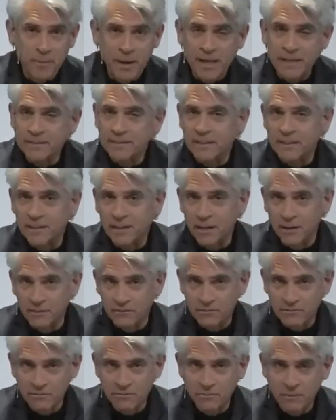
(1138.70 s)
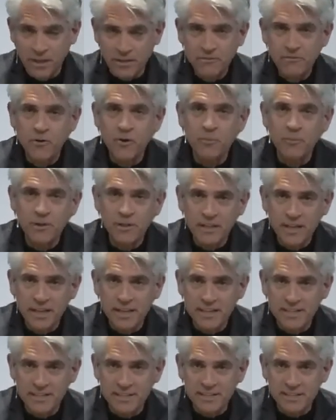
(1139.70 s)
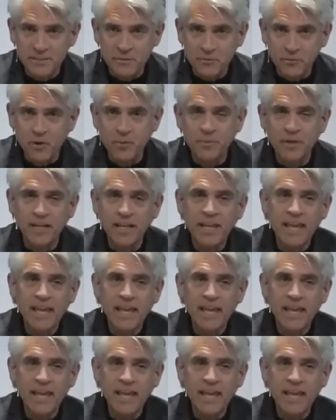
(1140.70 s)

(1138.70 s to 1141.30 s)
I'm reminded of my former days as a